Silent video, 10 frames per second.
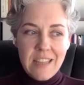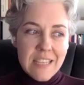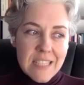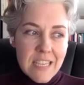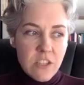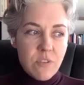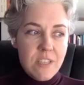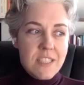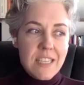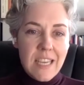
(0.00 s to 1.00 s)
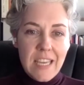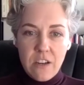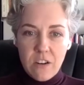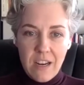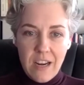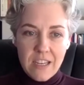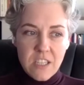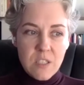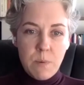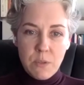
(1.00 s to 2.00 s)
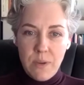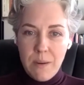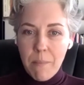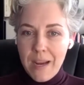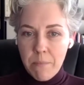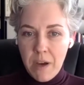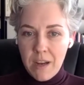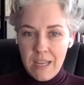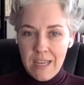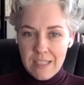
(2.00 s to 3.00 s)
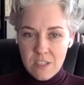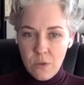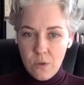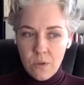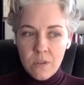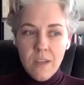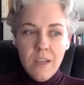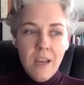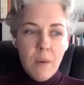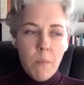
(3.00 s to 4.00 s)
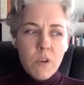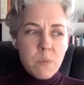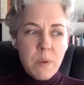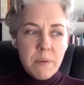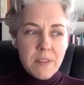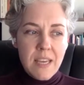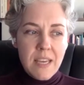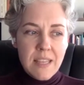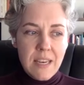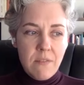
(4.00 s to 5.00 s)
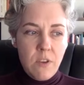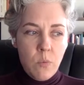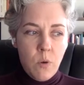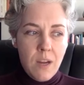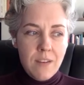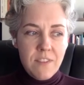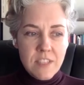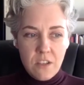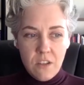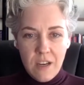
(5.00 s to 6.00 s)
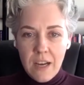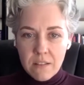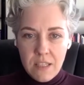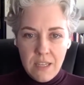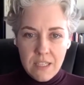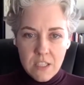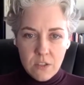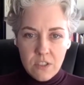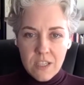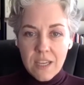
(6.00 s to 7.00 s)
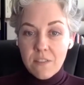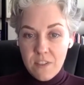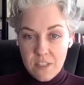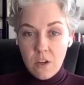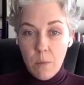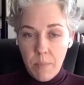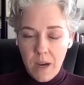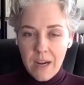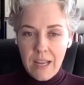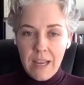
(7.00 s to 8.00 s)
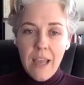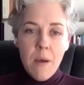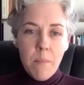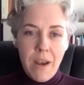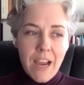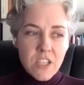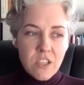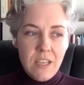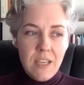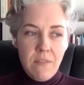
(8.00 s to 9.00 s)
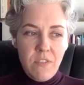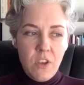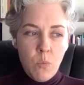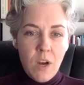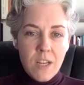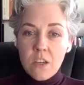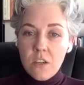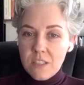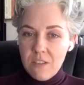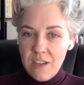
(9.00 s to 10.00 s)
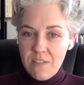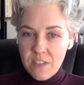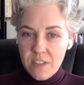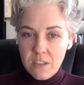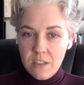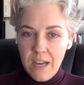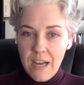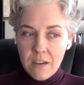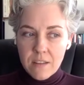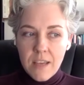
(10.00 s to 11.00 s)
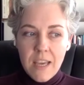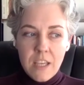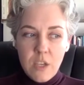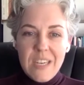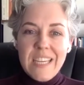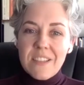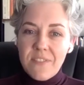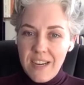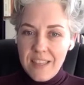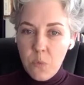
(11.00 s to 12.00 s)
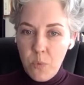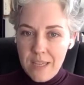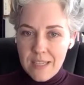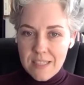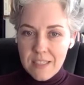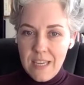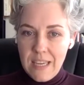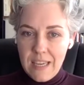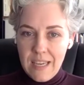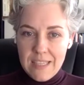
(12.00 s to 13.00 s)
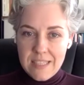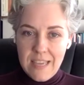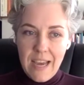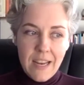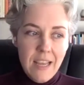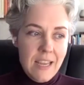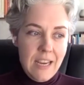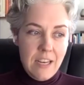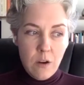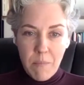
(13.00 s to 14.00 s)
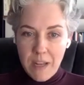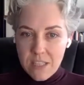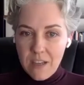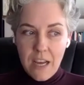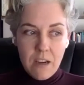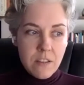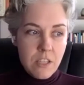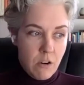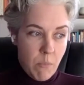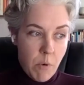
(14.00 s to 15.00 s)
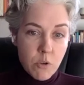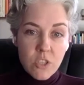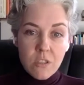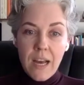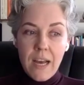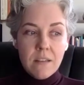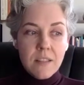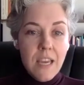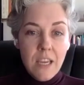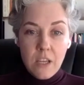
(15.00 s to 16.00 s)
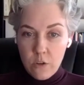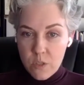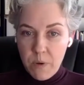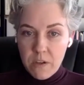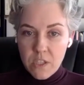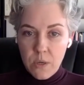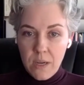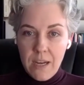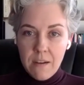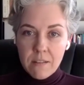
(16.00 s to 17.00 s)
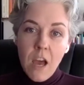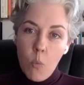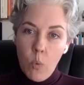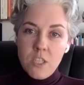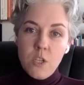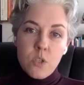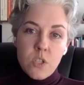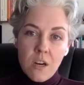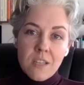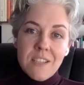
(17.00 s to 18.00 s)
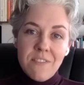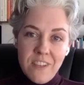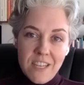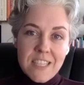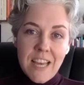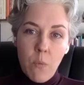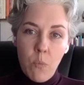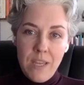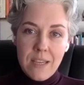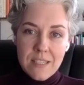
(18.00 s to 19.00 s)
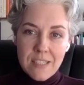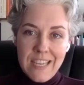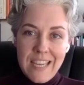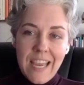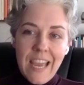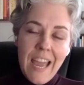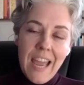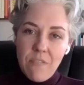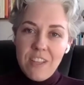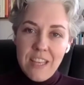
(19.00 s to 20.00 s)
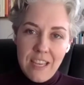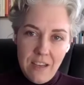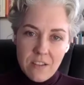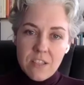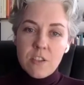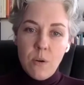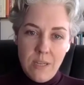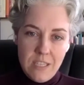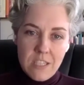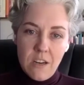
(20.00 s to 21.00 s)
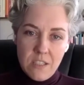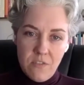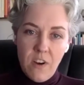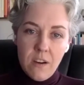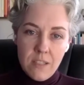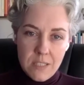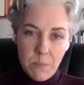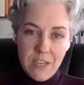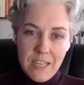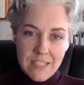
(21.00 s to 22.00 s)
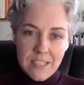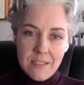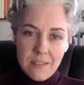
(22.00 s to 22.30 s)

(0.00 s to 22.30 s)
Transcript: these intrinsic interconnections between mind, body, and soul most people think that if you want physical health, you need to look at the physical body. But actually, if you want to cultivate physical health, you need to find the weakest link is that in your mental health, your emotional health, your spiritual health. Once you start to fix that weakest link, everything else is going to start to fall into place.